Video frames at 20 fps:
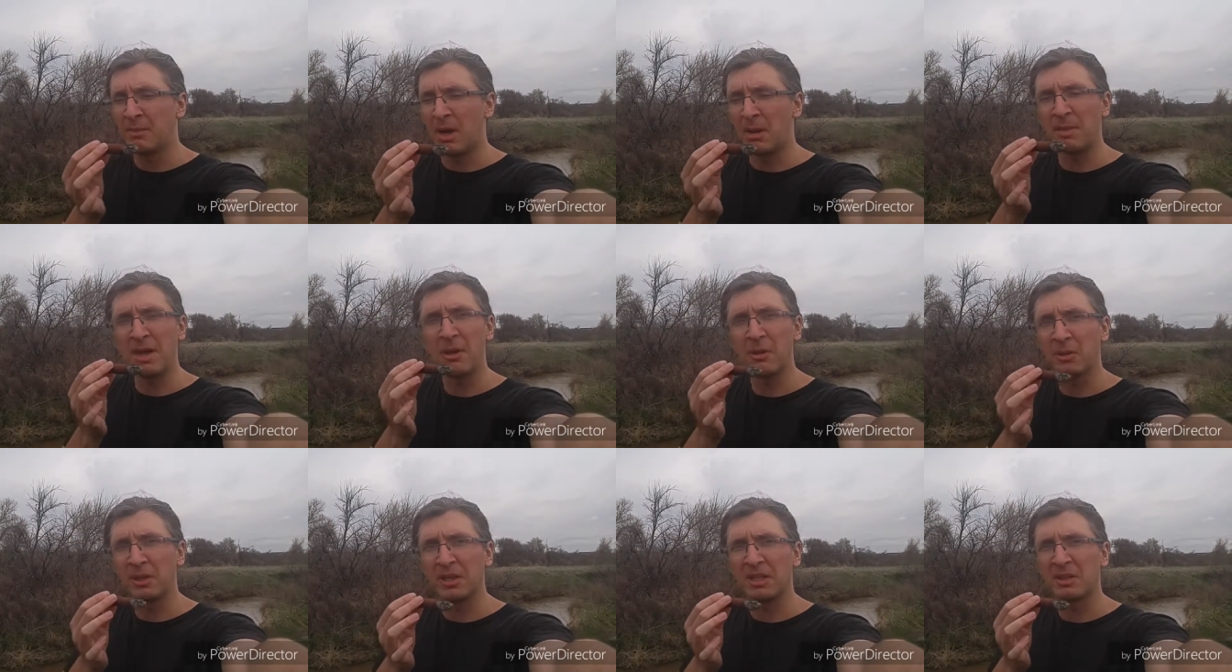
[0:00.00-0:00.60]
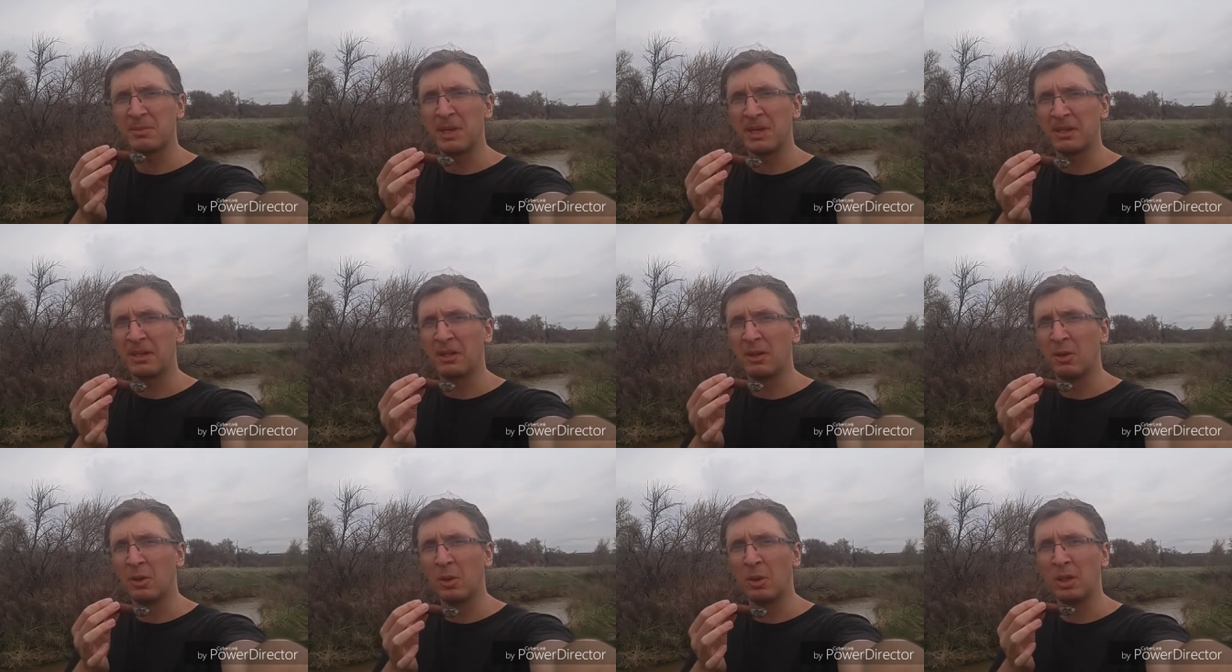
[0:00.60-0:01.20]
I'm not really
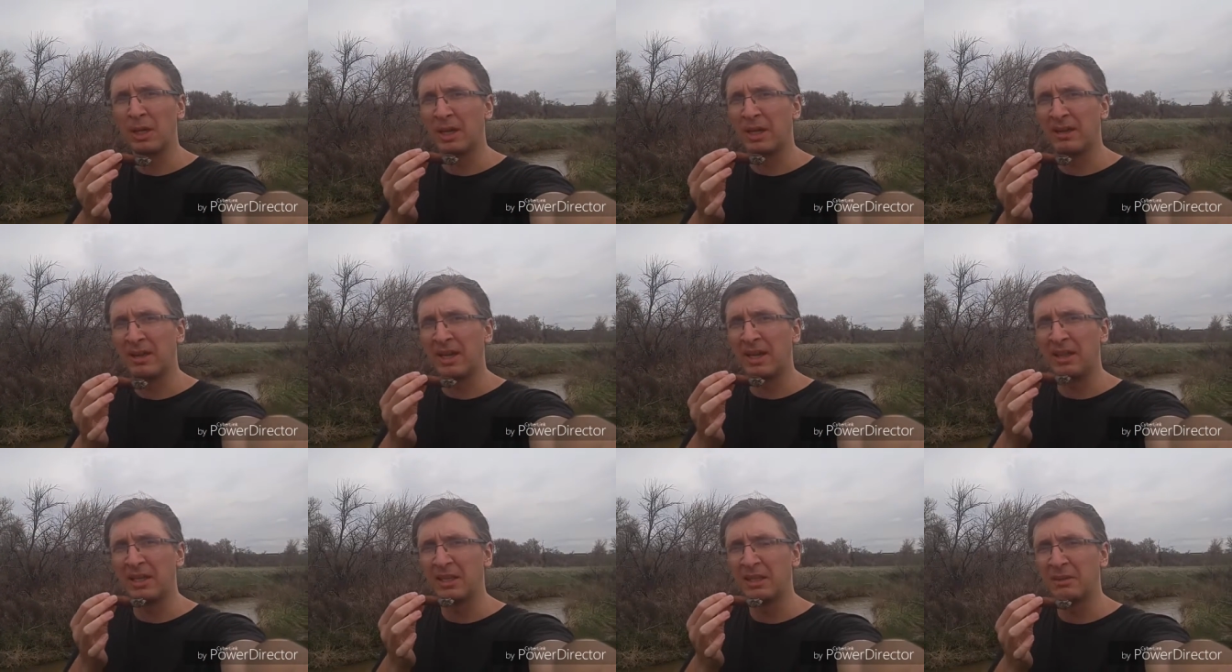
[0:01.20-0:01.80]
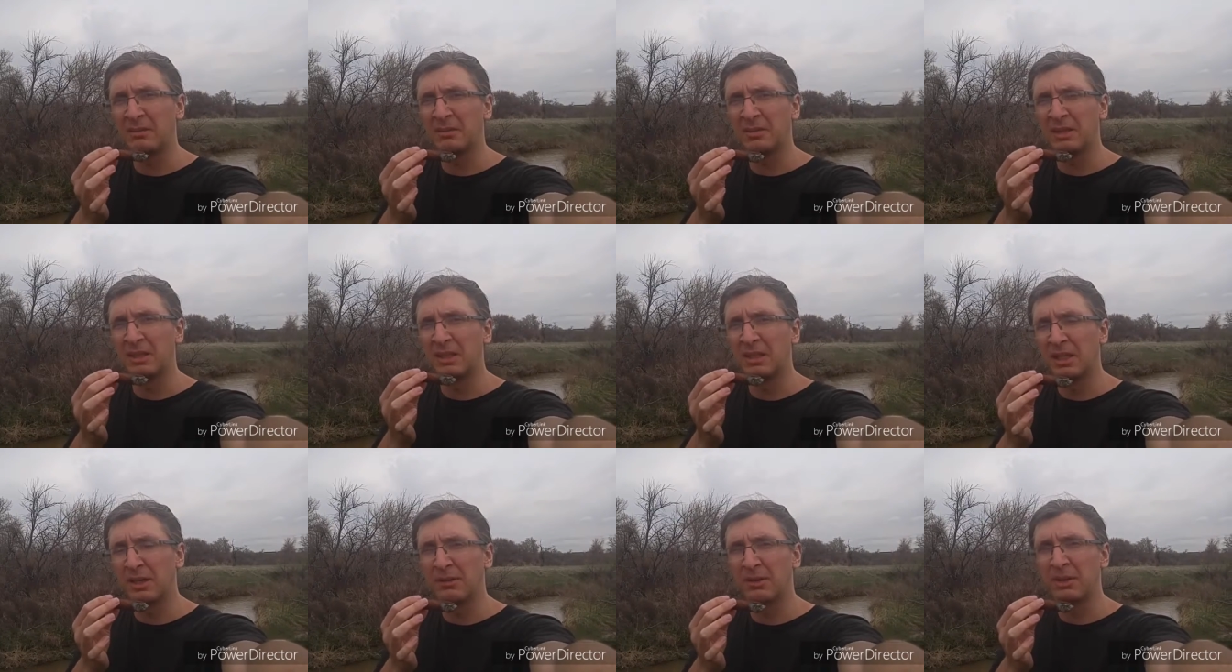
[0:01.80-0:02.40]
expecting a whole lot of anything
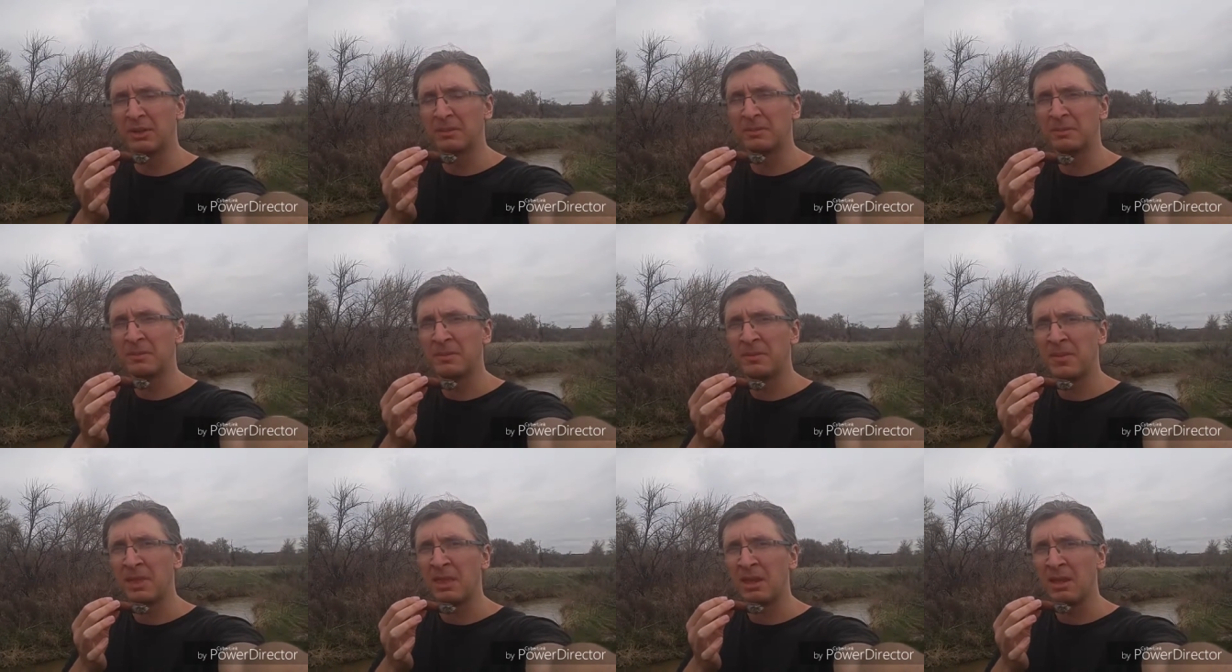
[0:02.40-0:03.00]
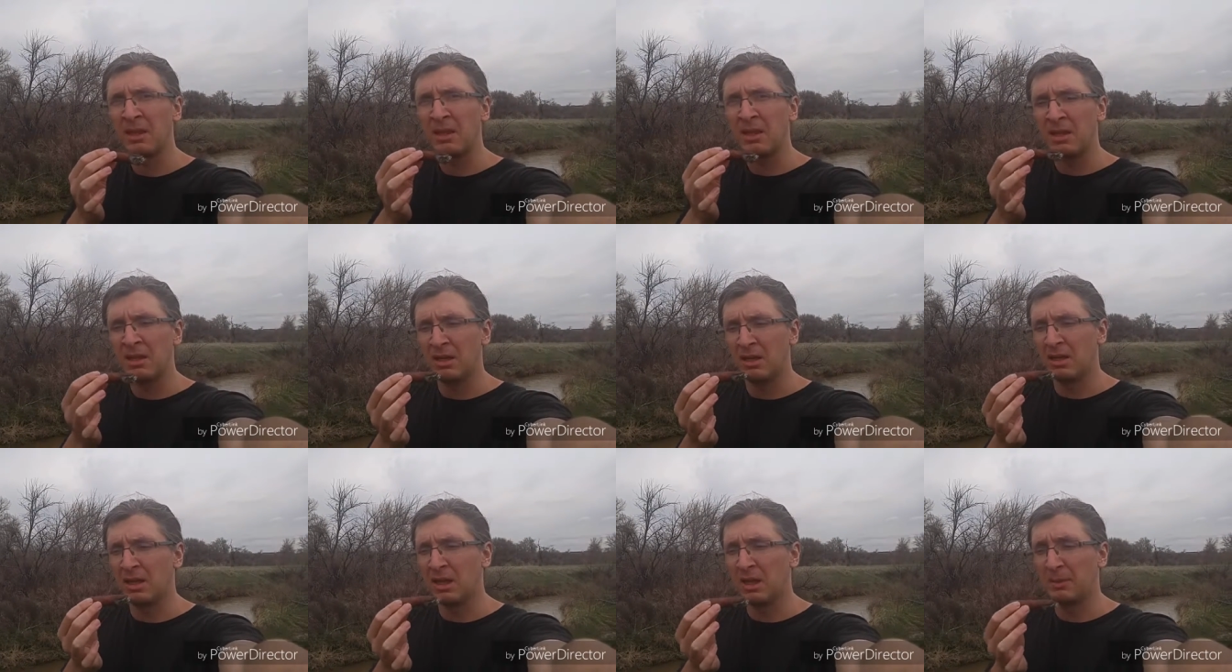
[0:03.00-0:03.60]
different
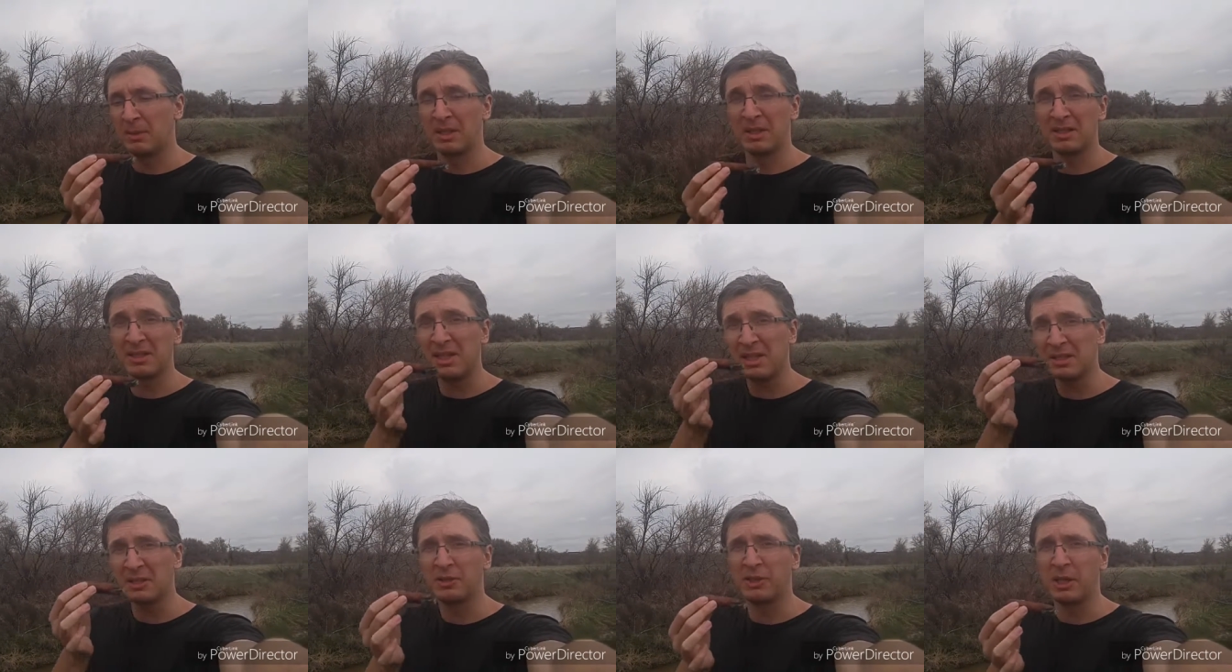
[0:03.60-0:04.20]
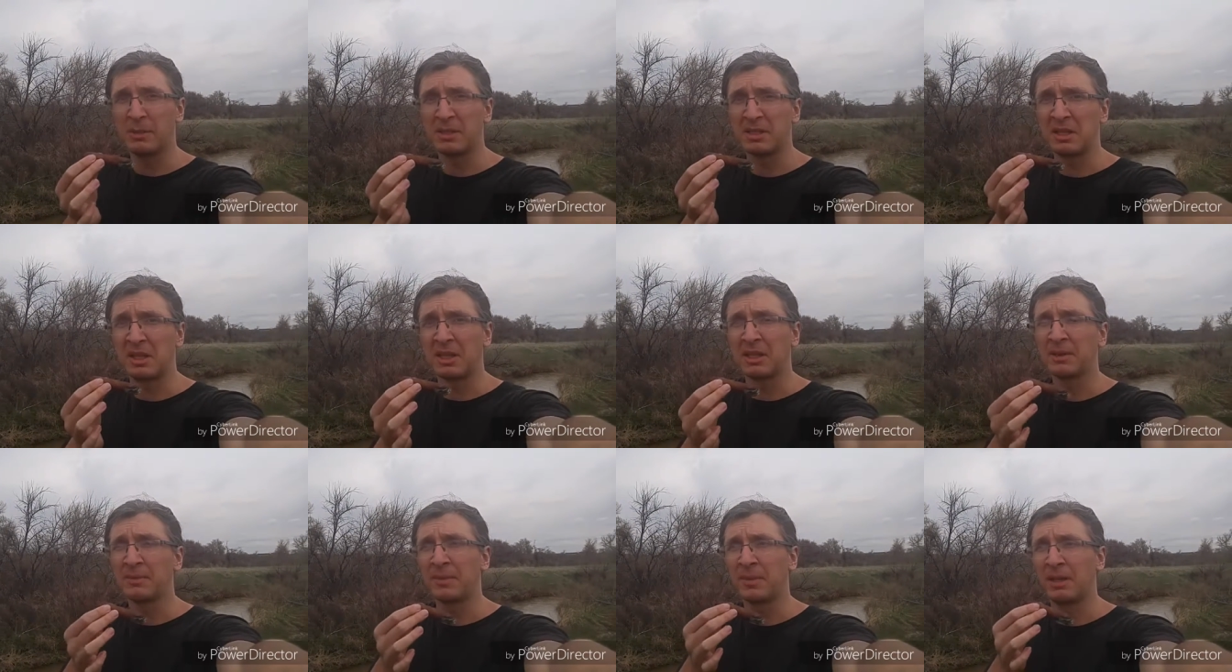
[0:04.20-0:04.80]
because it is a cheap
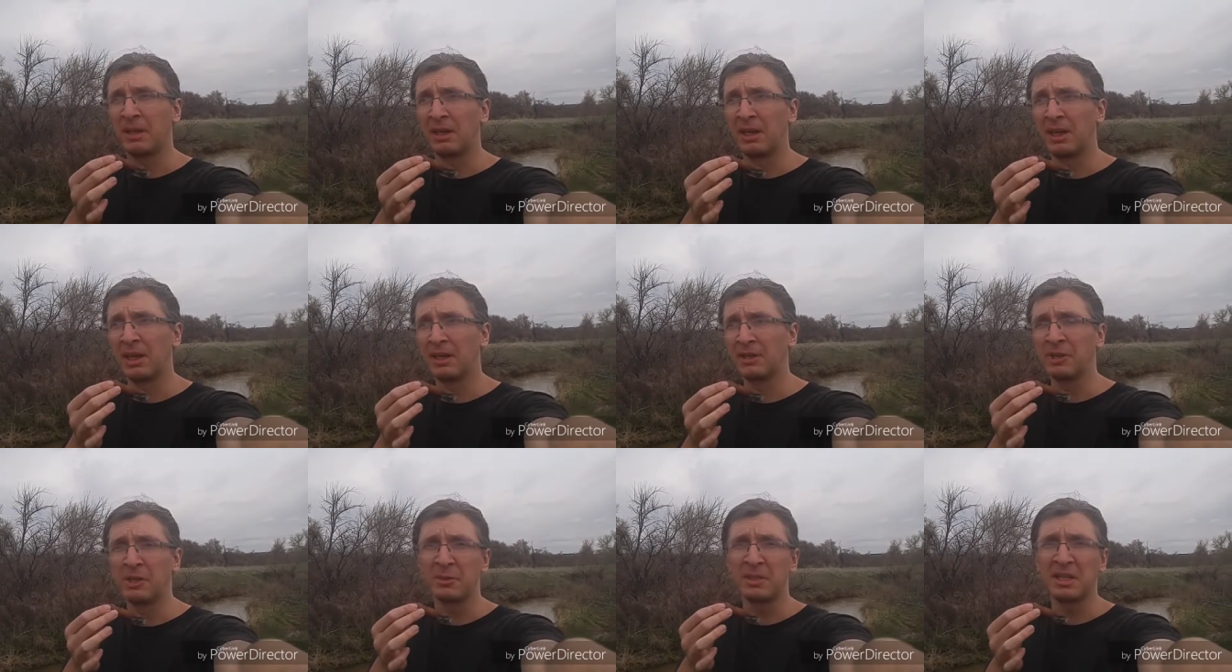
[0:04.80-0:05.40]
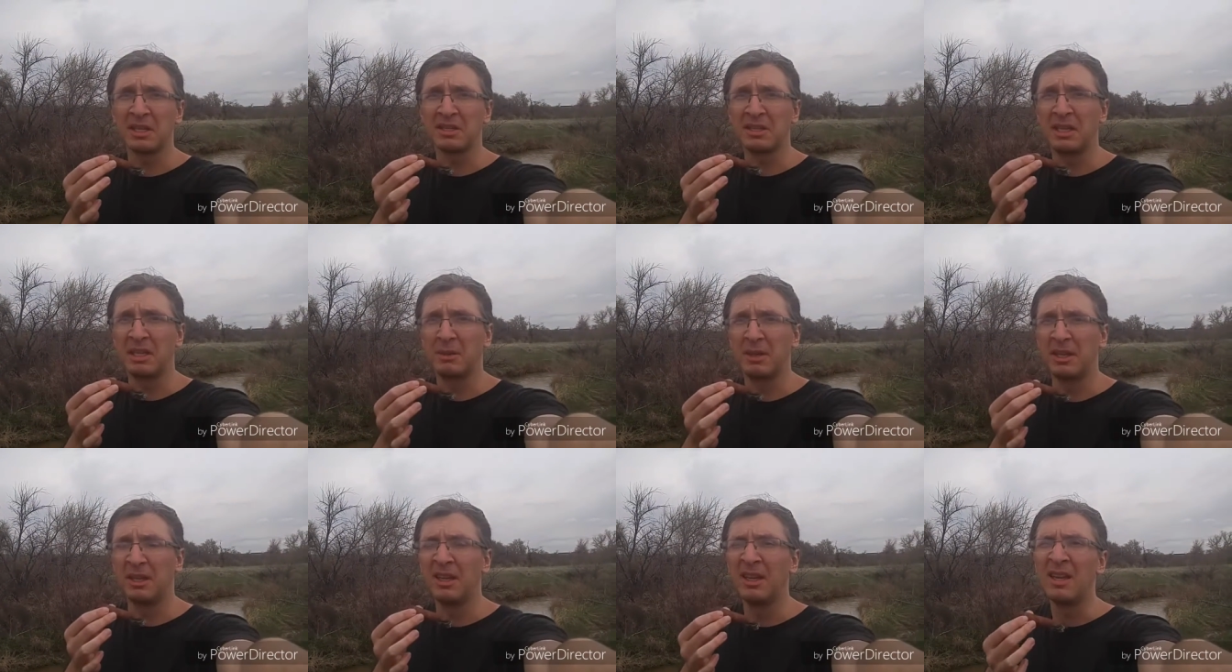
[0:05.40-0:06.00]
stick, and cheap sticks
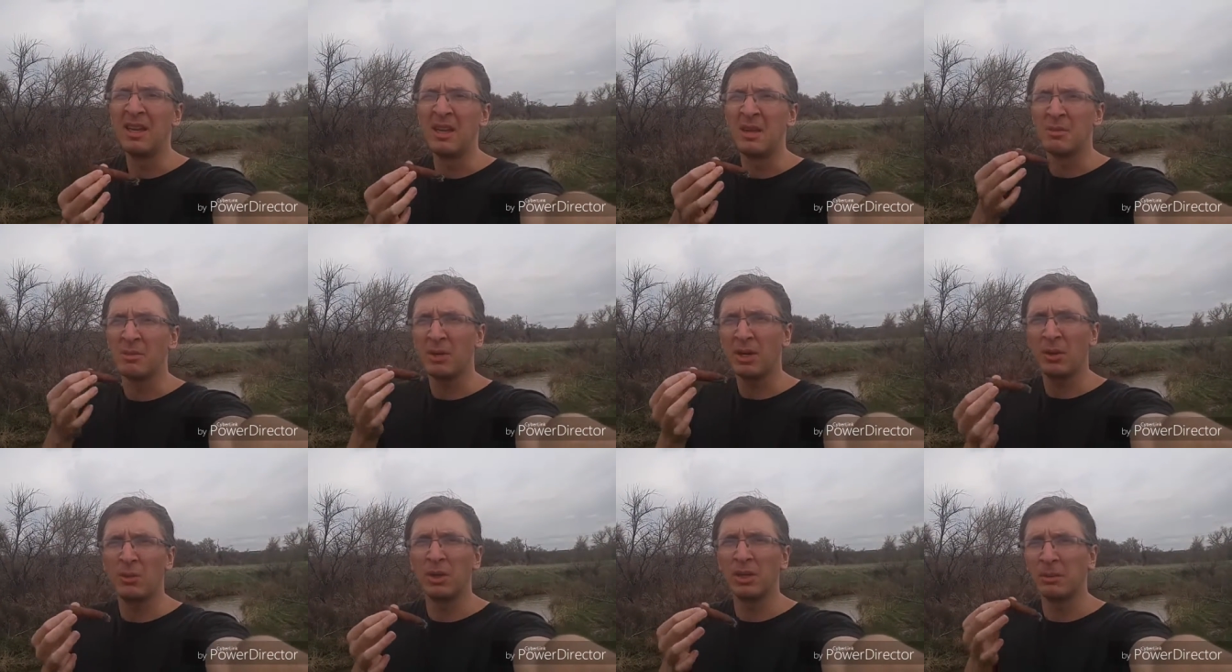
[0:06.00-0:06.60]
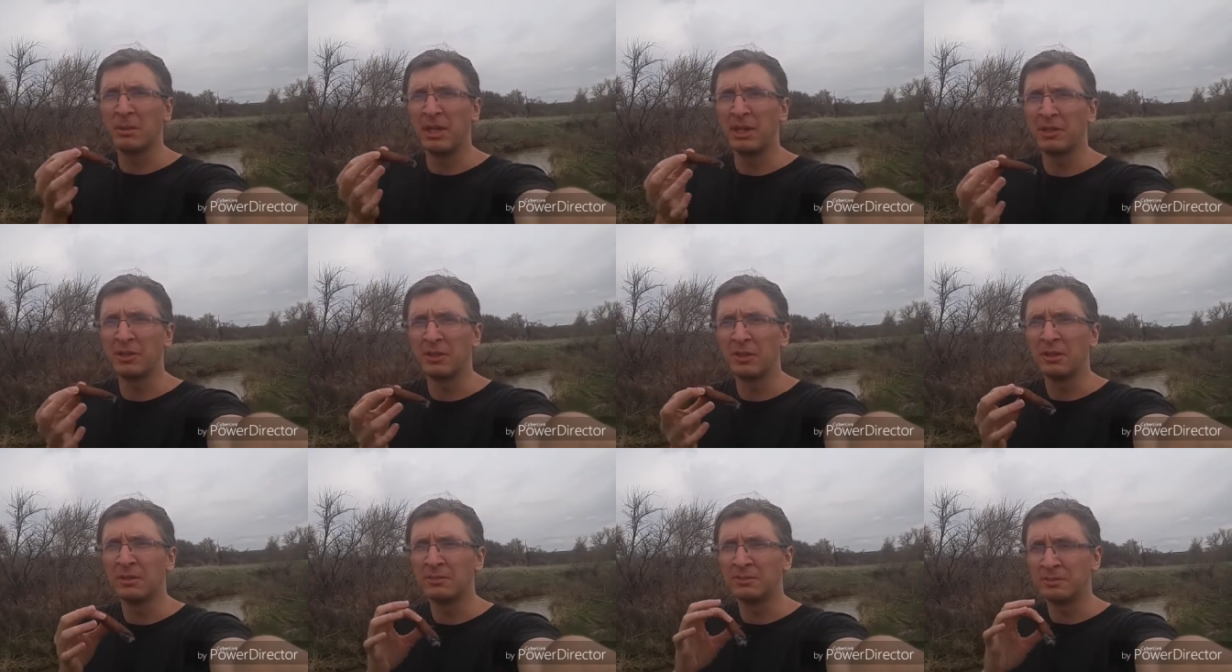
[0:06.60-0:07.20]
tend to be pretty
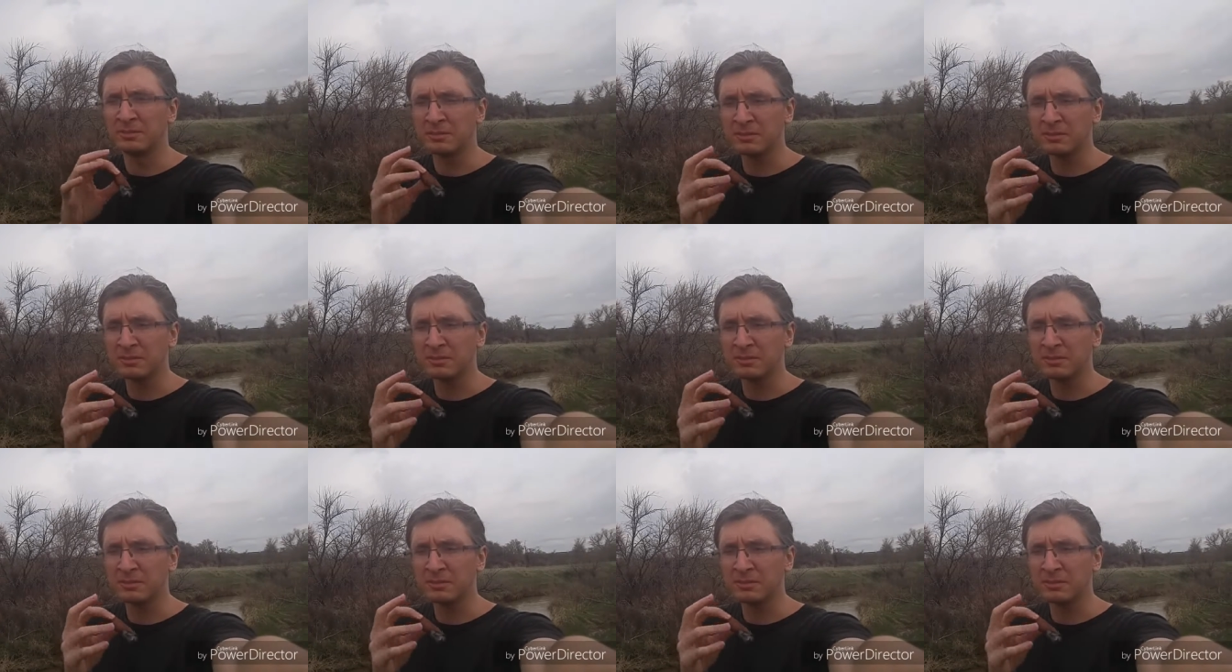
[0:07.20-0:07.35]
one-dimensional.